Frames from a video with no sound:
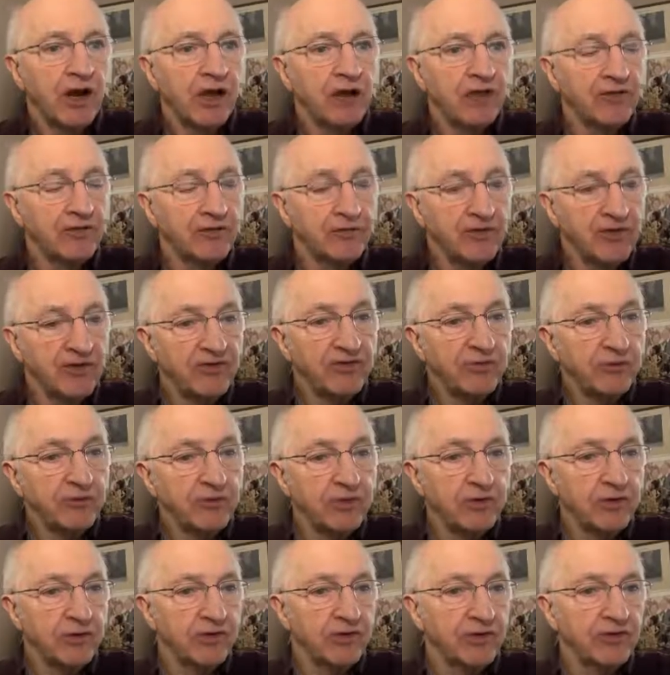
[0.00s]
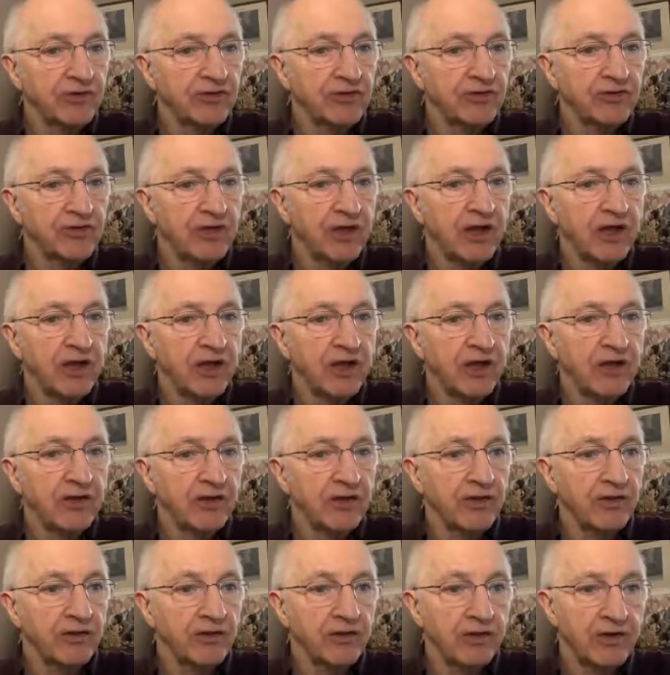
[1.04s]
It's missing because,
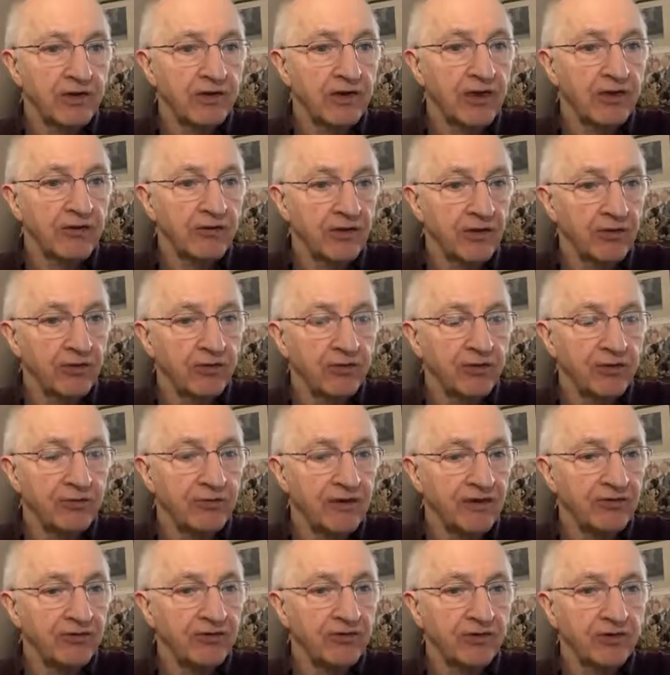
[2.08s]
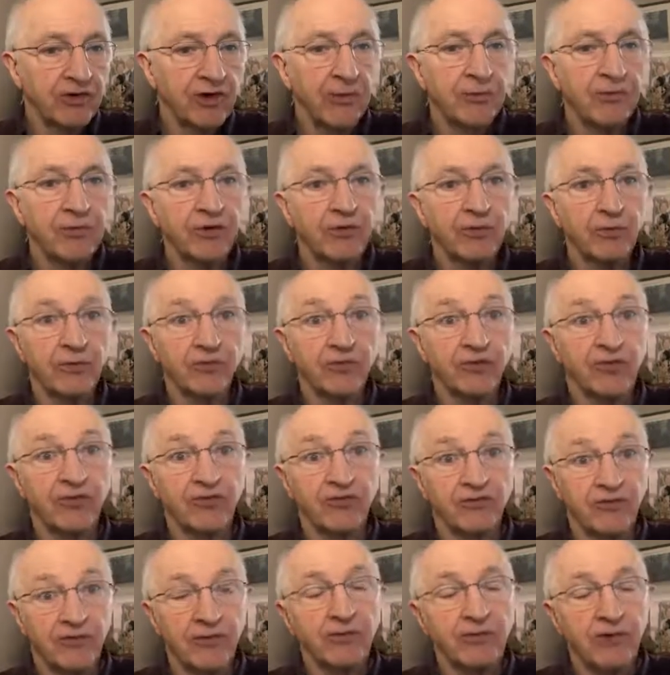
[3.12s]
as I already mentioned, companies want to
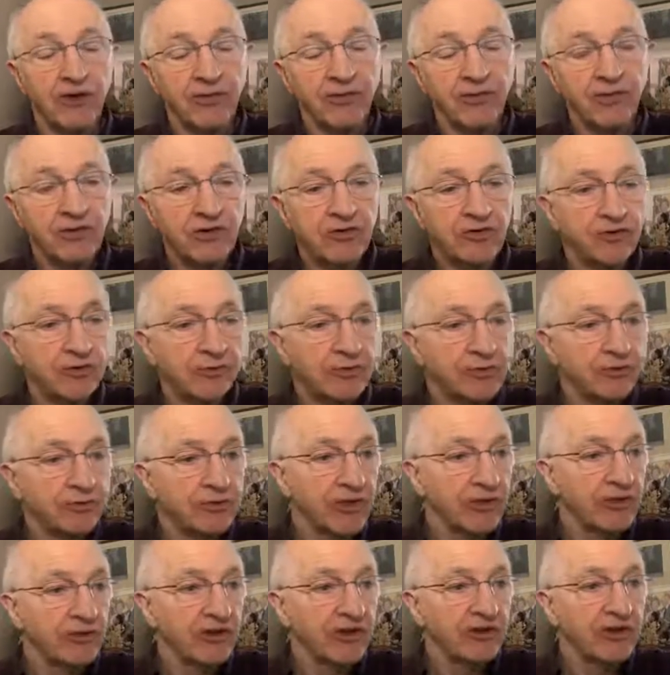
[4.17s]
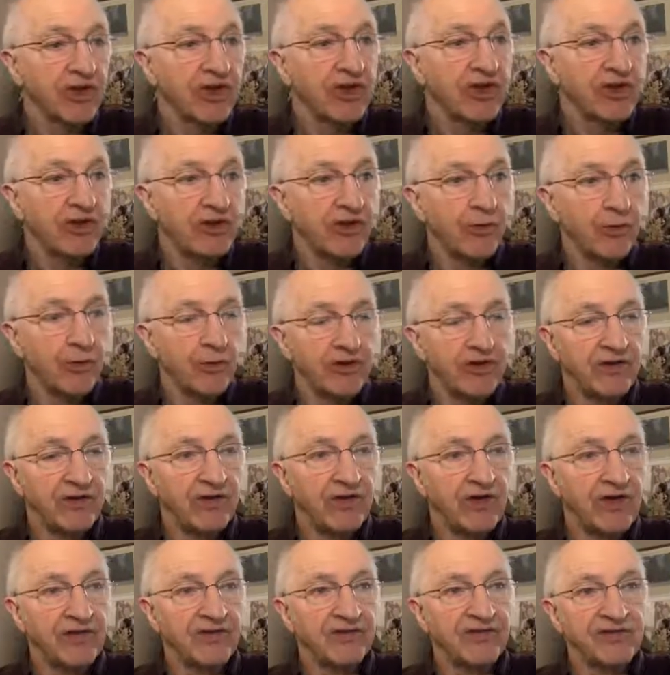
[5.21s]
streamline the recruitment process. They want to
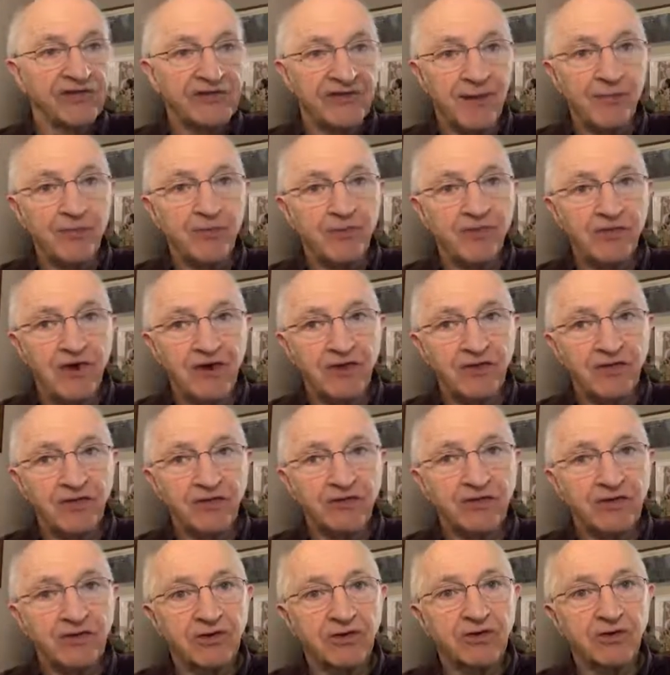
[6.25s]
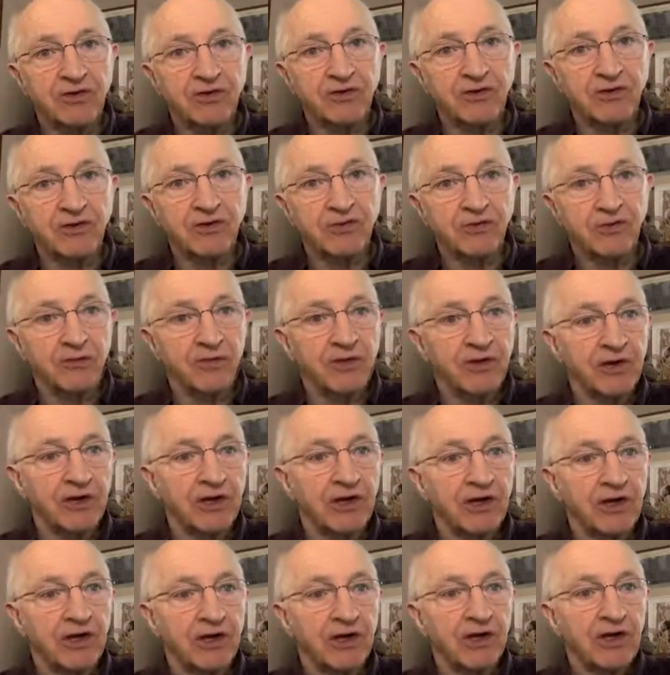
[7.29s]
separate the recruiter from
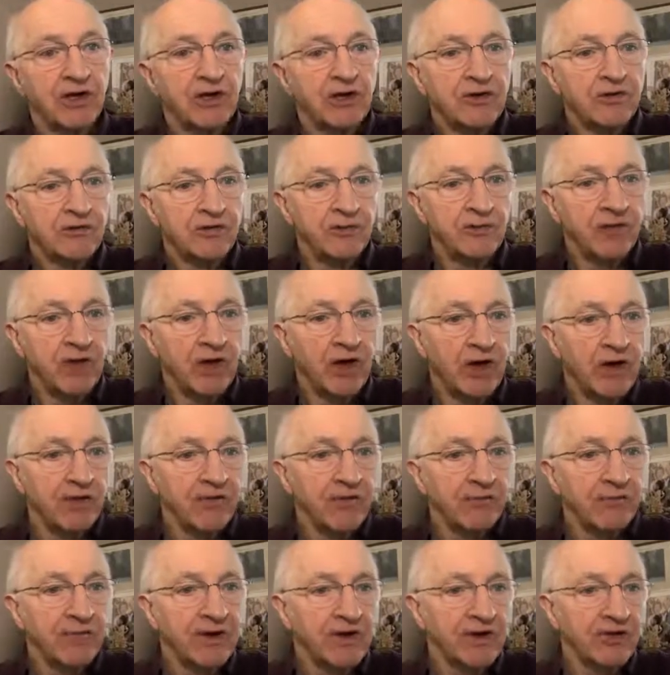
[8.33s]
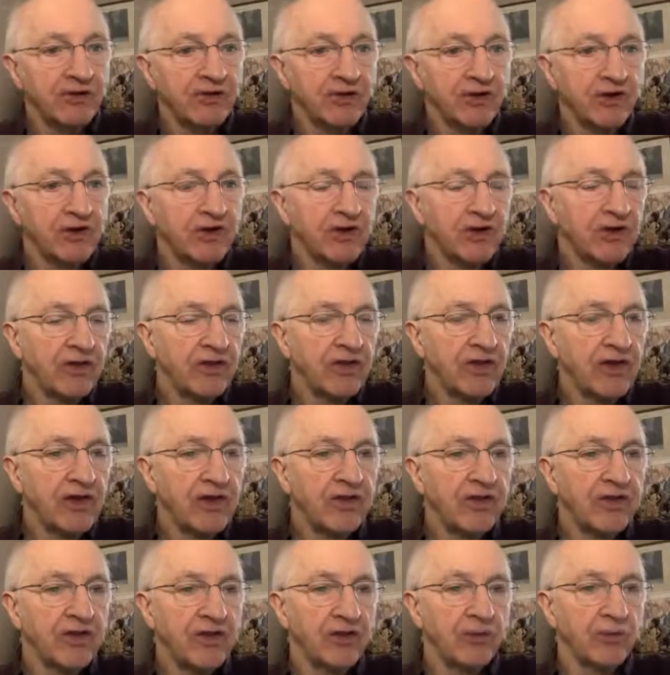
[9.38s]
the hiring manager.
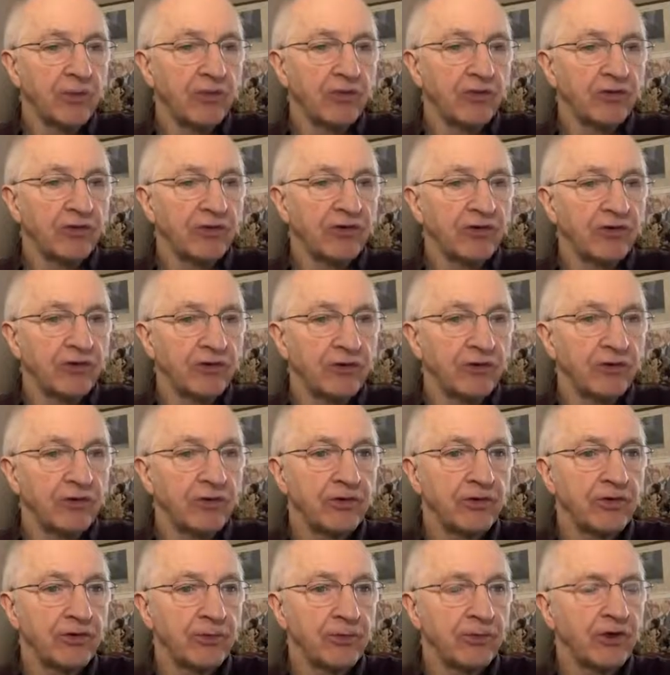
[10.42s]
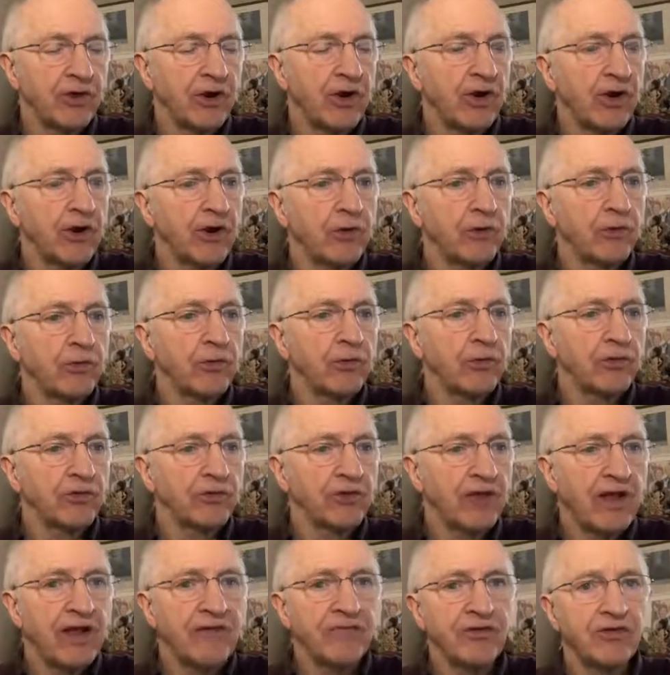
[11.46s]
They want to hold
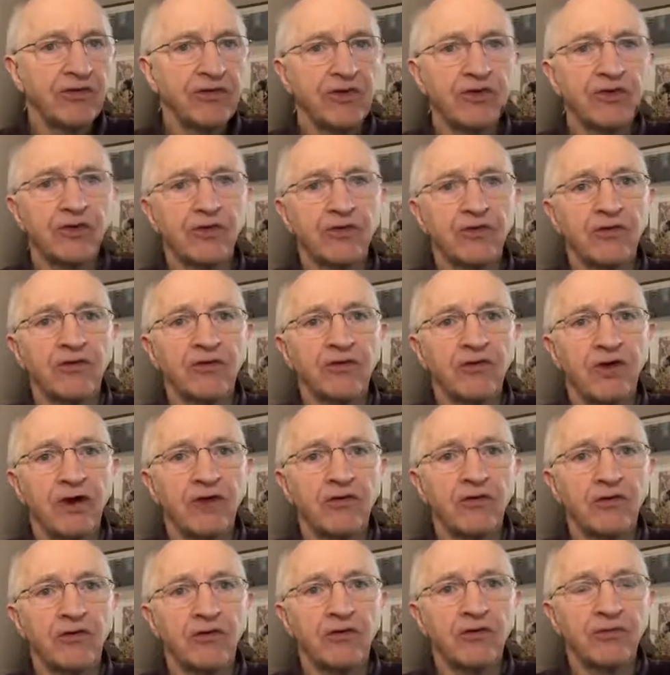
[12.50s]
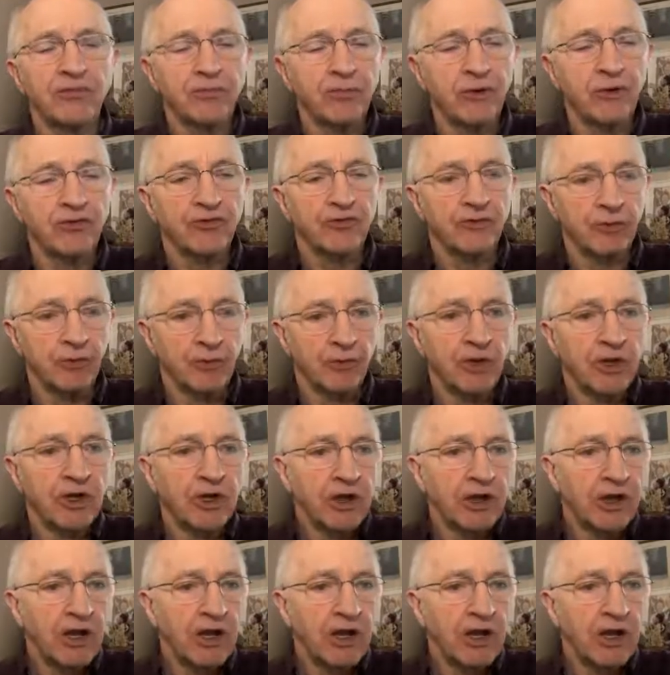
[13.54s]
everything as far off as possible.